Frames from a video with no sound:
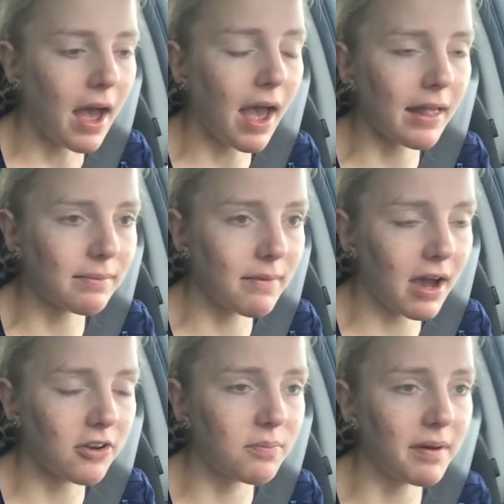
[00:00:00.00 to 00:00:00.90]
as
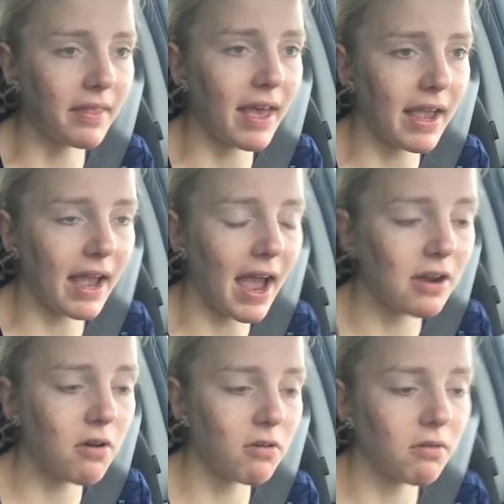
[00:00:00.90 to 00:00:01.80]
much. But like, I
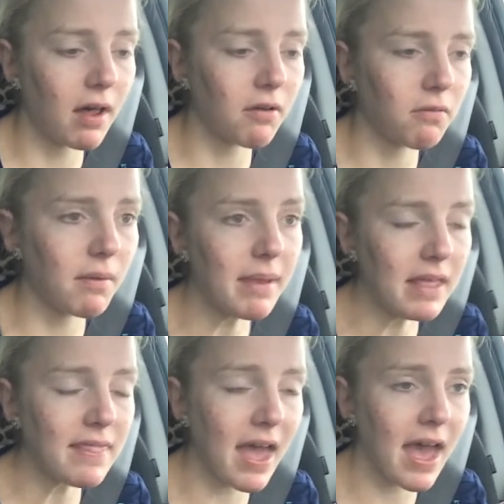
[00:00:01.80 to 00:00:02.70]
know a lot of
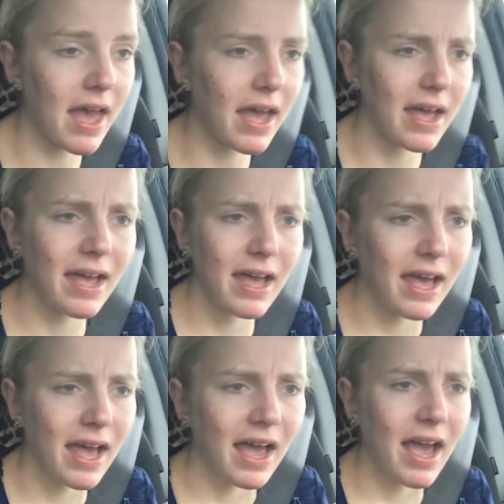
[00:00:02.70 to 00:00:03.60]
women that
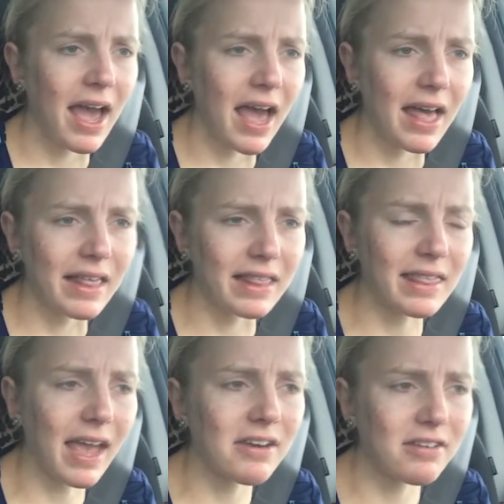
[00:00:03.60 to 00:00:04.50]

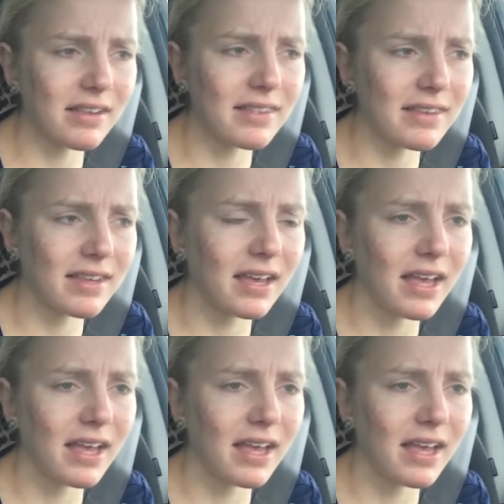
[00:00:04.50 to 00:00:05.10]
they just